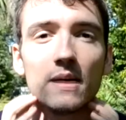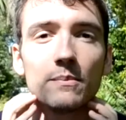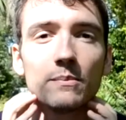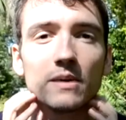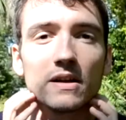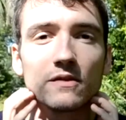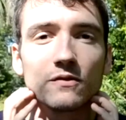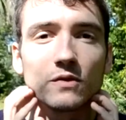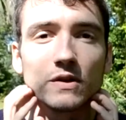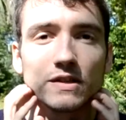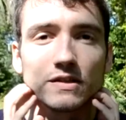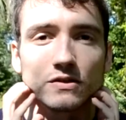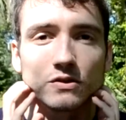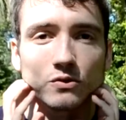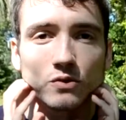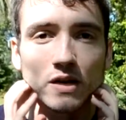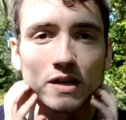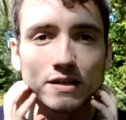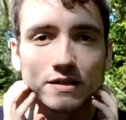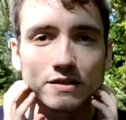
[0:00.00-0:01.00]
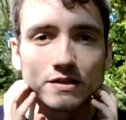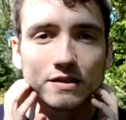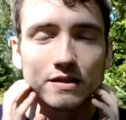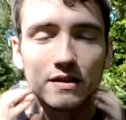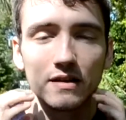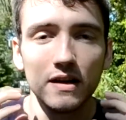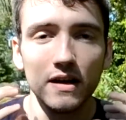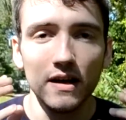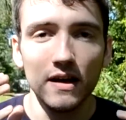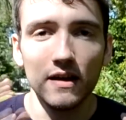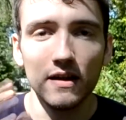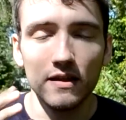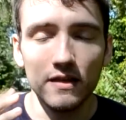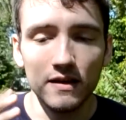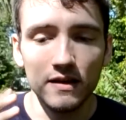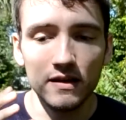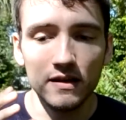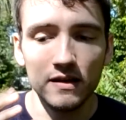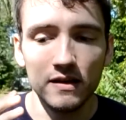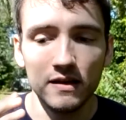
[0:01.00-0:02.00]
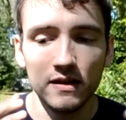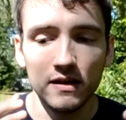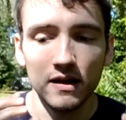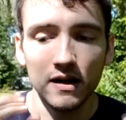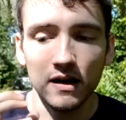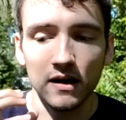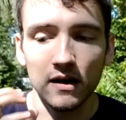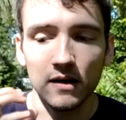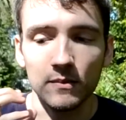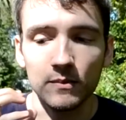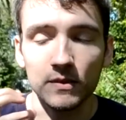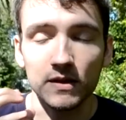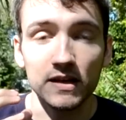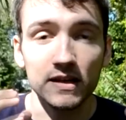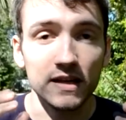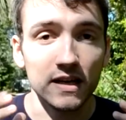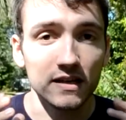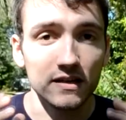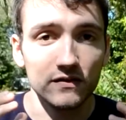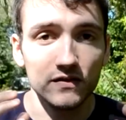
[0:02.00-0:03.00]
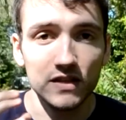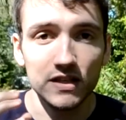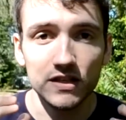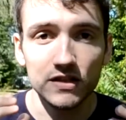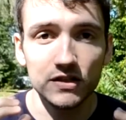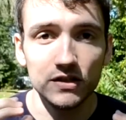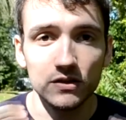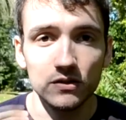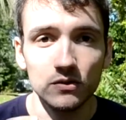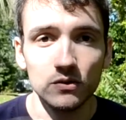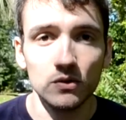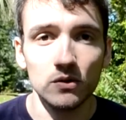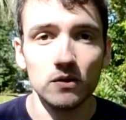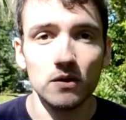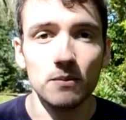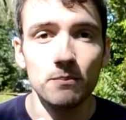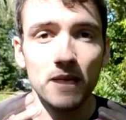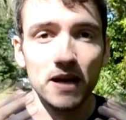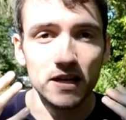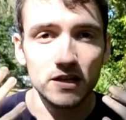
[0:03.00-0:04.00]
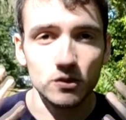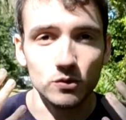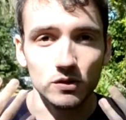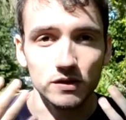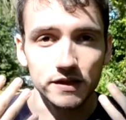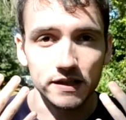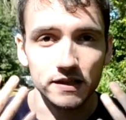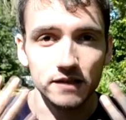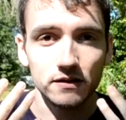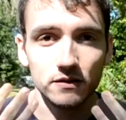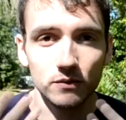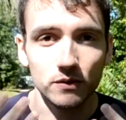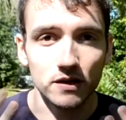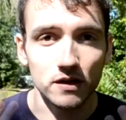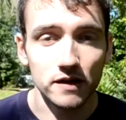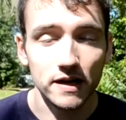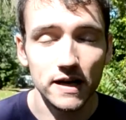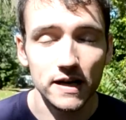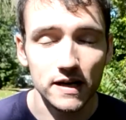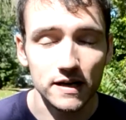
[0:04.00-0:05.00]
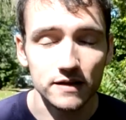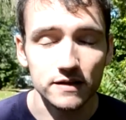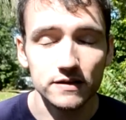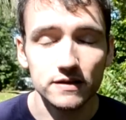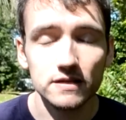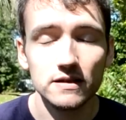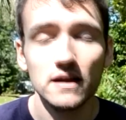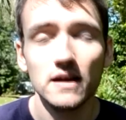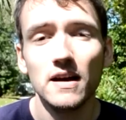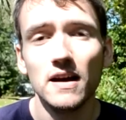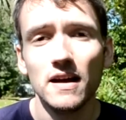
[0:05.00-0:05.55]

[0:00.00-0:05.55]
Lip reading: But if we stretch the connective tissue manually with our hands,